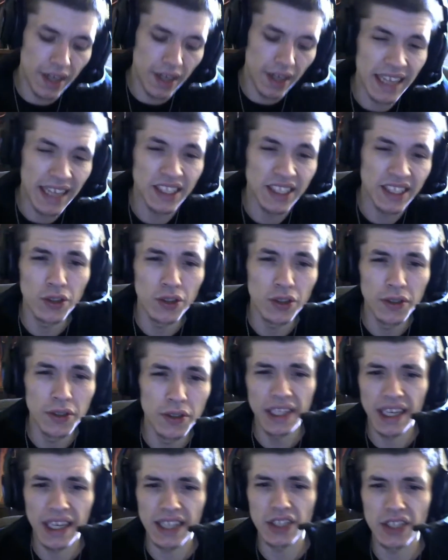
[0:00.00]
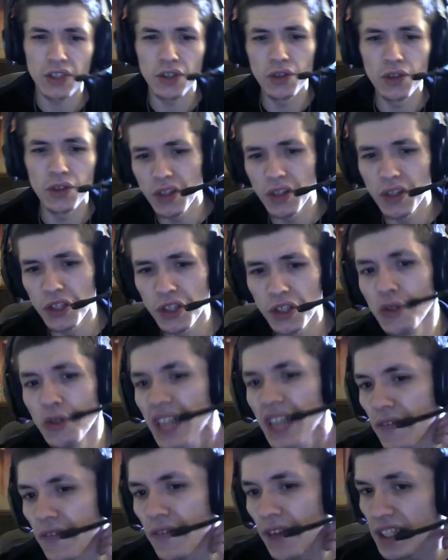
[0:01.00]
excluding the
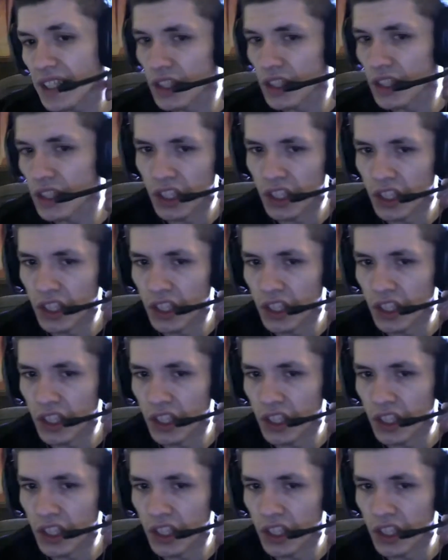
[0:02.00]
Yusuke fights because the